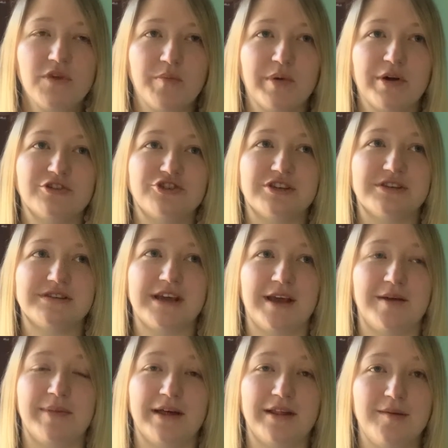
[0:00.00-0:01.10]
purchase a
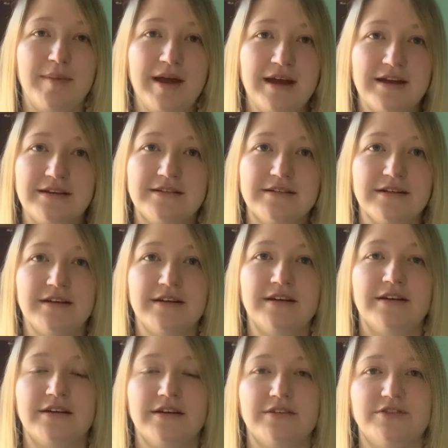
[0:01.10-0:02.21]
belly band
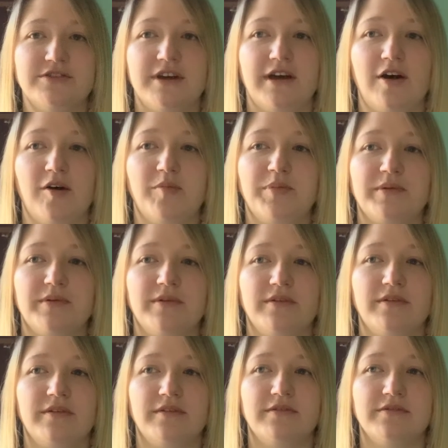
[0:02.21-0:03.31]
to help
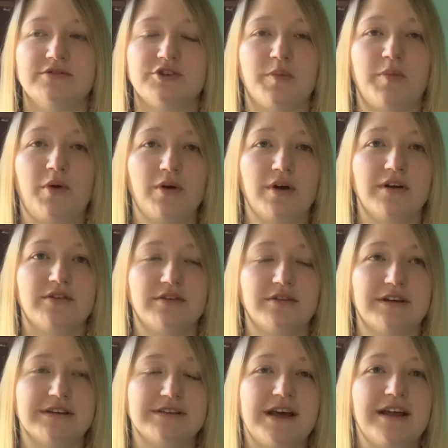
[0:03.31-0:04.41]
support,
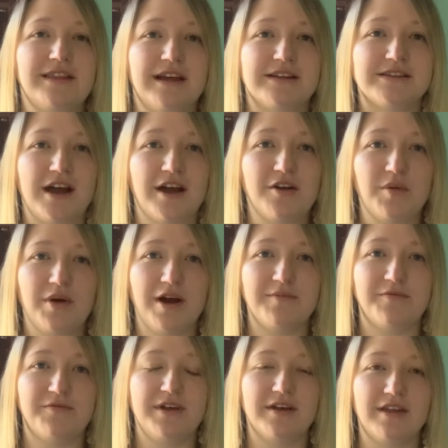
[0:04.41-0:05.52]
because that's kind of where I'm
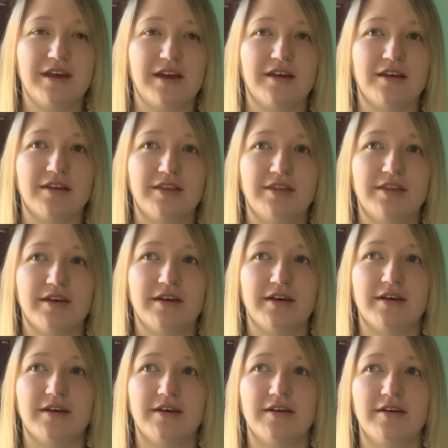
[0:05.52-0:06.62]
feeling
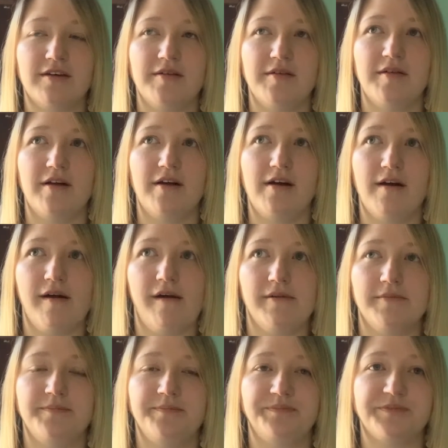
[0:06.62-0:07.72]
the
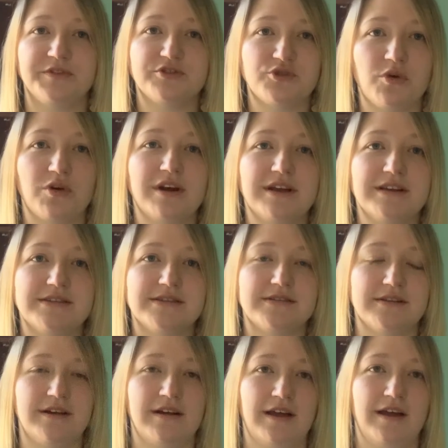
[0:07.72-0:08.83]
soreness
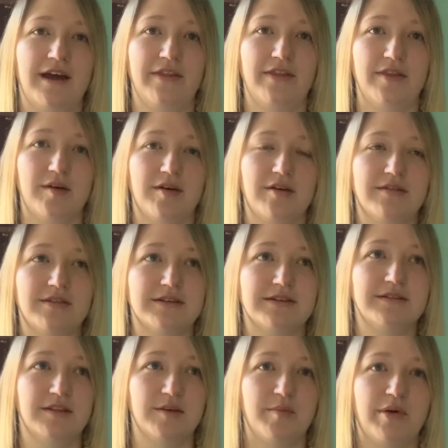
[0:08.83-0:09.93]
and the
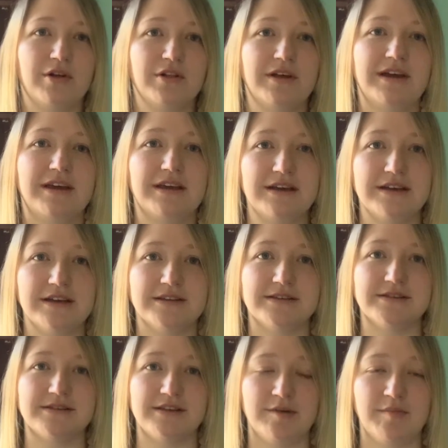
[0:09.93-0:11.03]
pulling
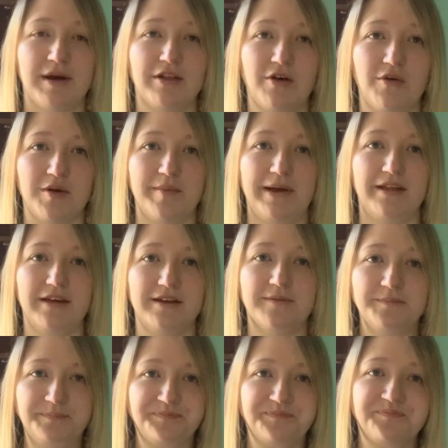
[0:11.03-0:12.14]
is in my lower belly.
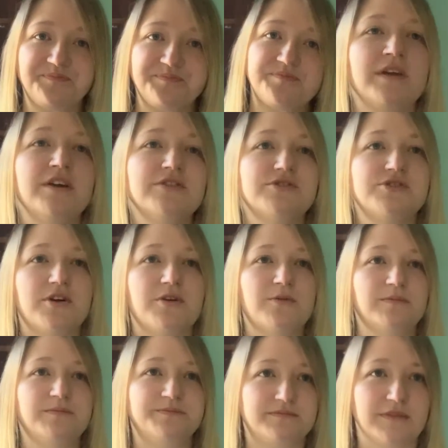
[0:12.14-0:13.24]
So
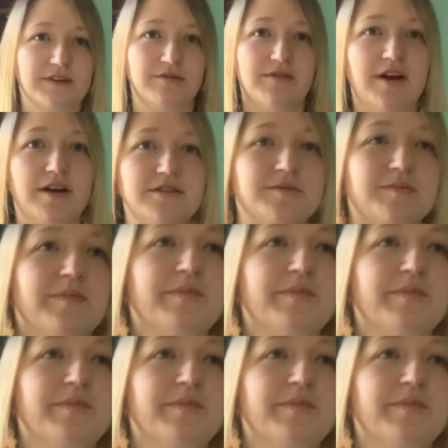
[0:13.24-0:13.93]
I forgot to